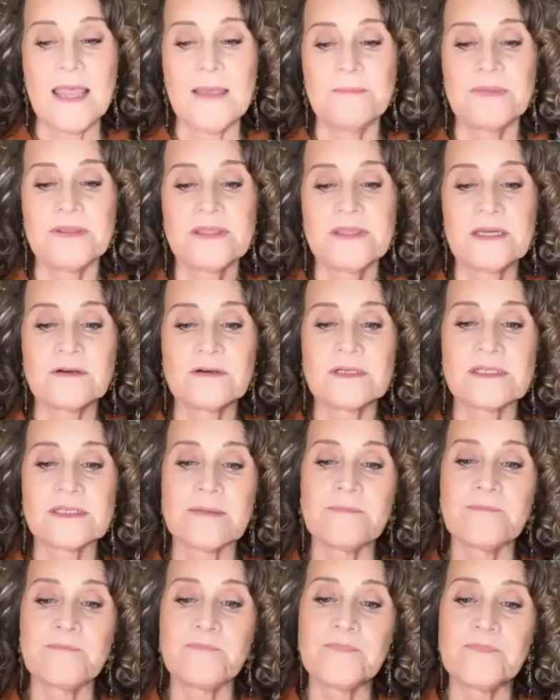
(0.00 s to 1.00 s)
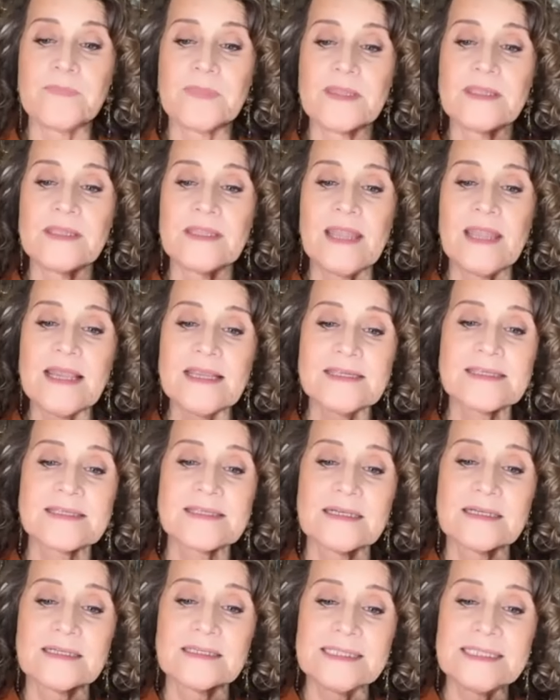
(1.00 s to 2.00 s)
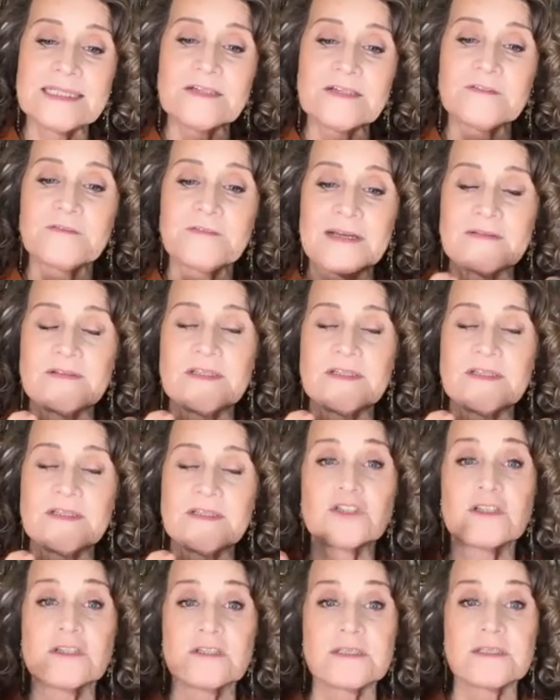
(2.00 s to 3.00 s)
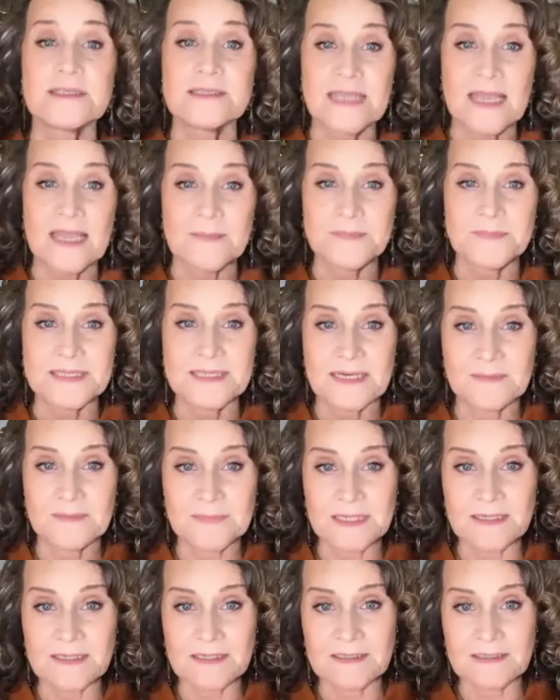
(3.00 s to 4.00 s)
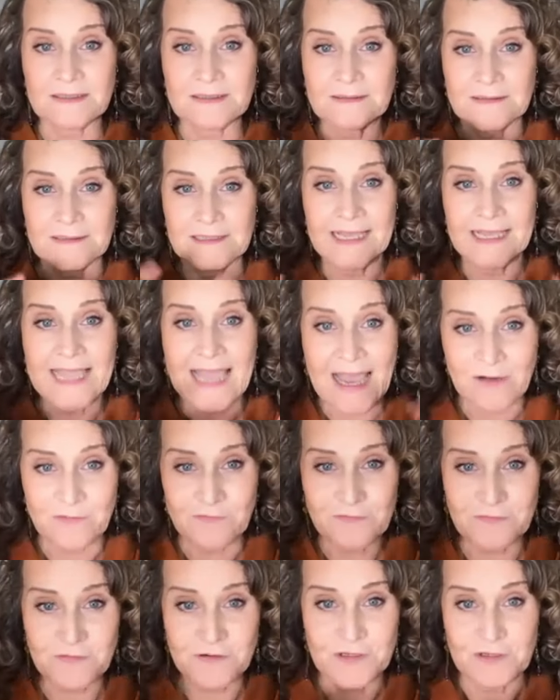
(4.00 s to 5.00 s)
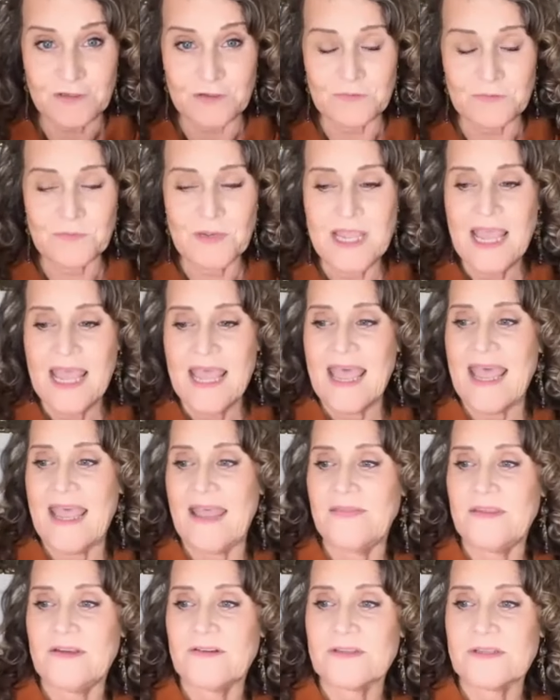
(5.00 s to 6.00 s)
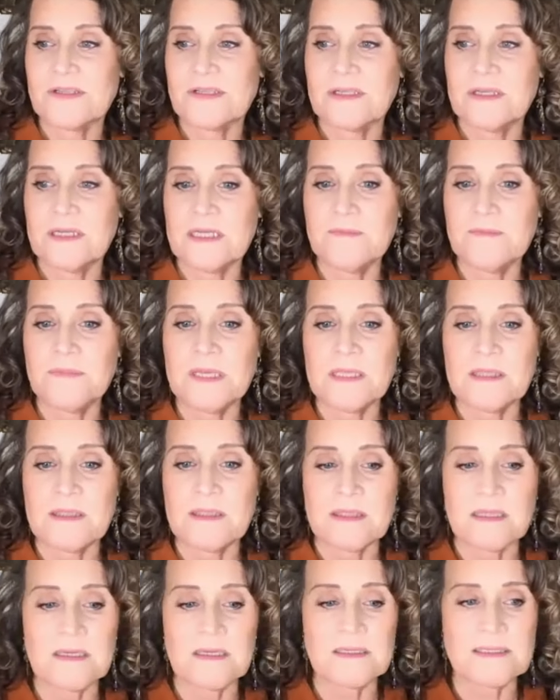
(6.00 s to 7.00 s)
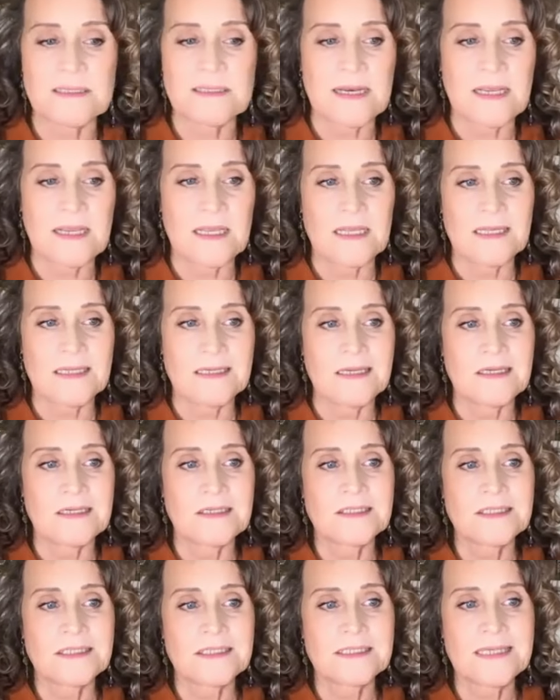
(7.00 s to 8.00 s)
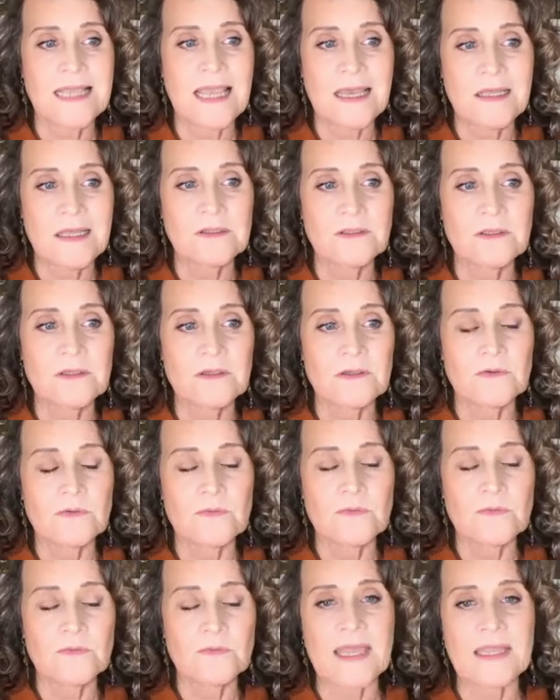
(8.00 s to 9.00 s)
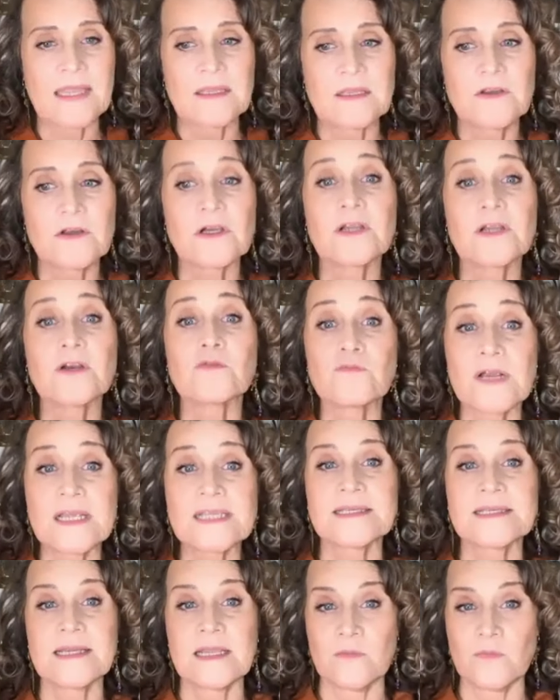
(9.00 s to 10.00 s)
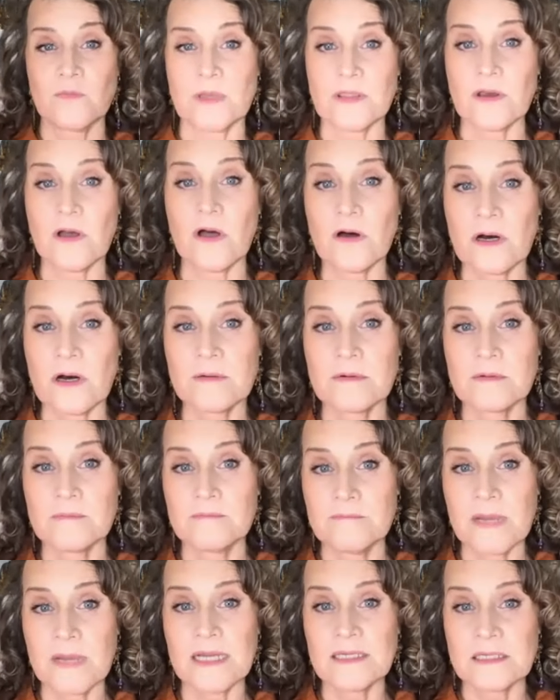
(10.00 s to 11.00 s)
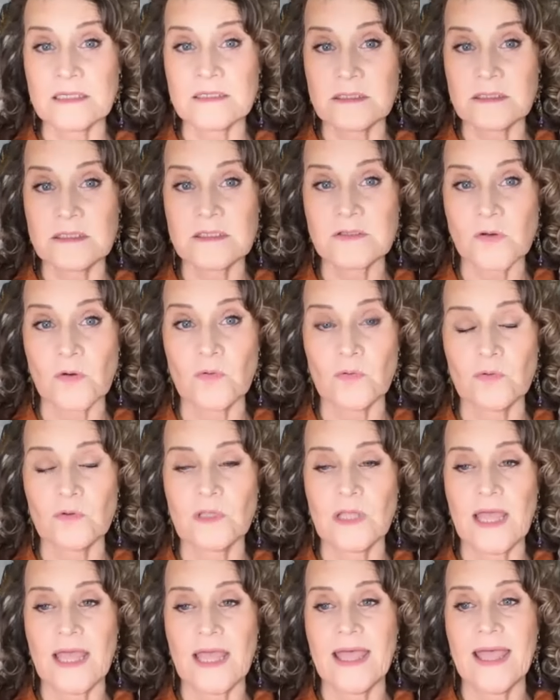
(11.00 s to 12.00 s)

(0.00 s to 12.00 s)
But there are some nice, clear foundational steps that I'm going to lay out for you. And there's going to be things that I tell you that you're going to resonate with heart, mind, and soul,